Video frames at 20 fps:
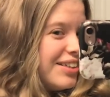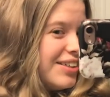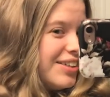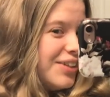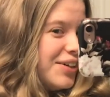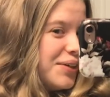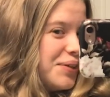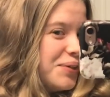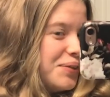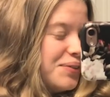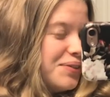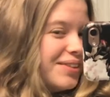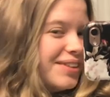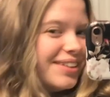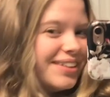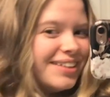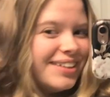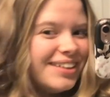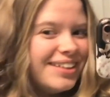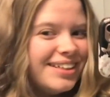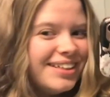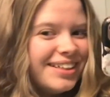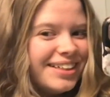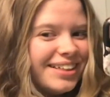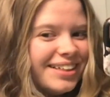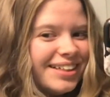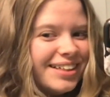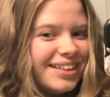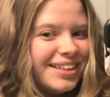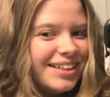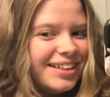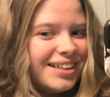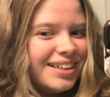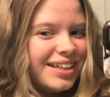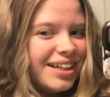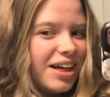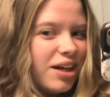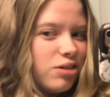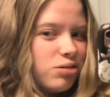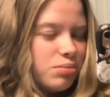Yo,
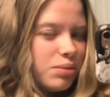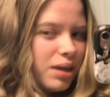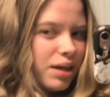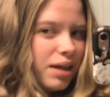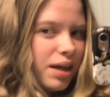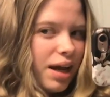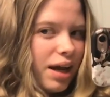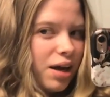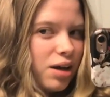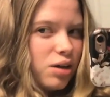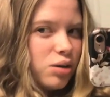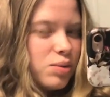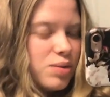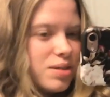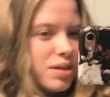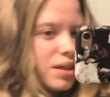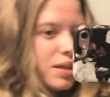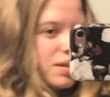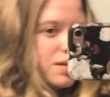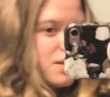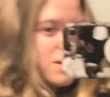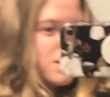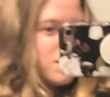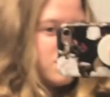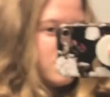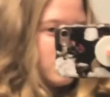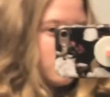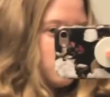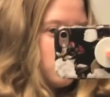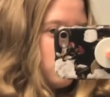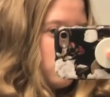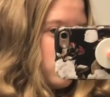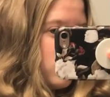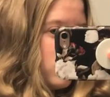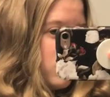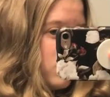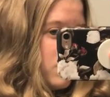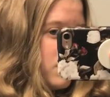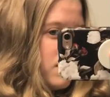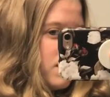if my hair was like still like
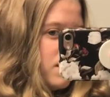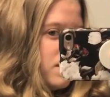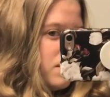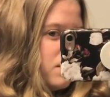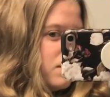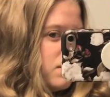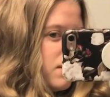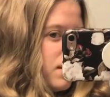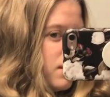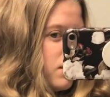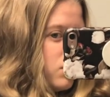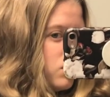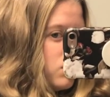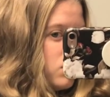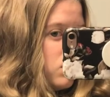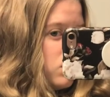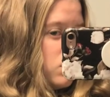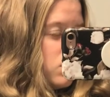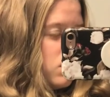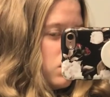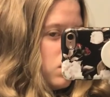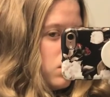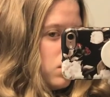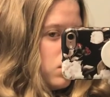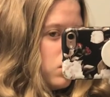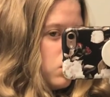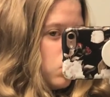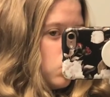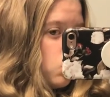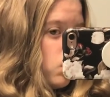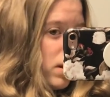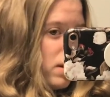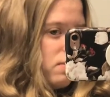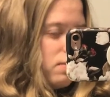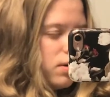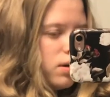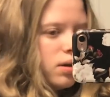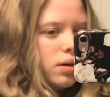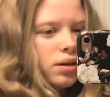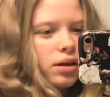really like
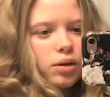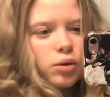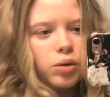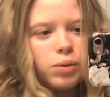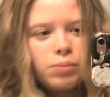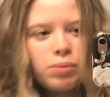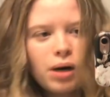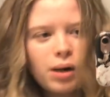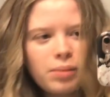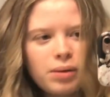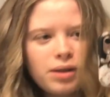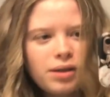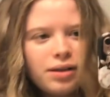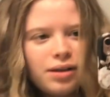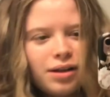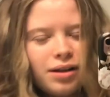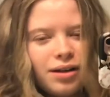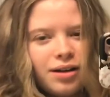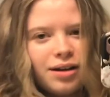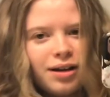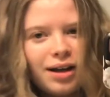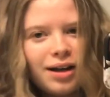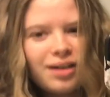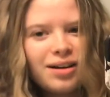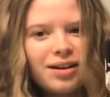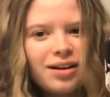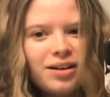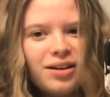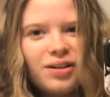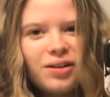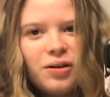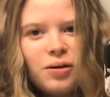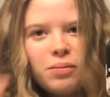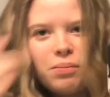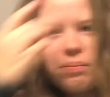wavy, it would probably look kind of cute.